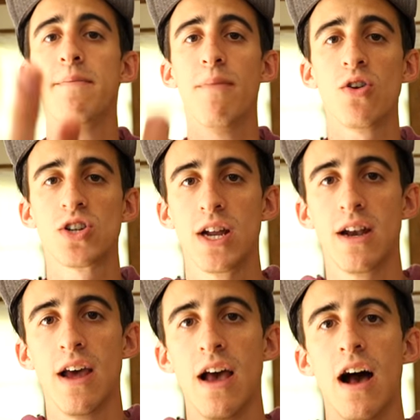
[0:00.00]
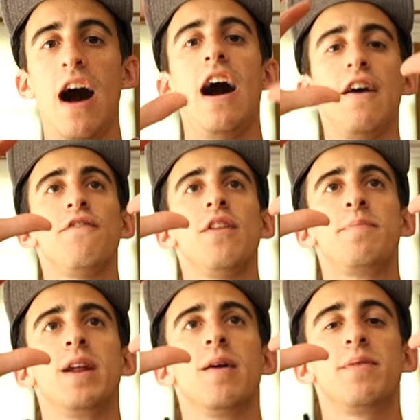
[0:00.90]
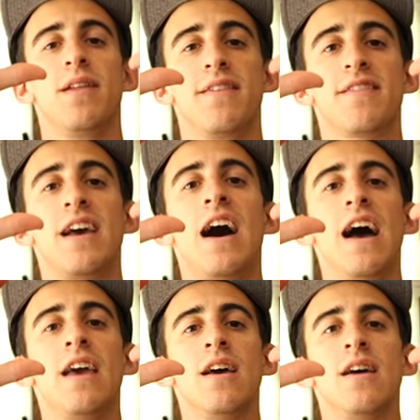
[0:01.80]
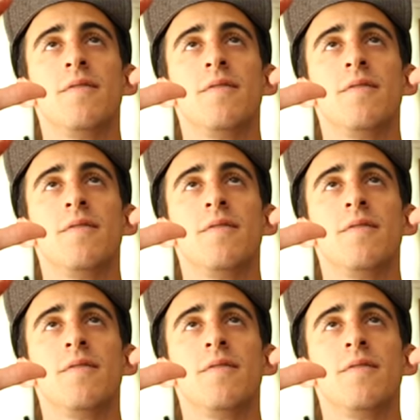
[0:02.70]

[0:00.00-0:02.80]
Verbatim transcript: motioned, I flipped it up to the sky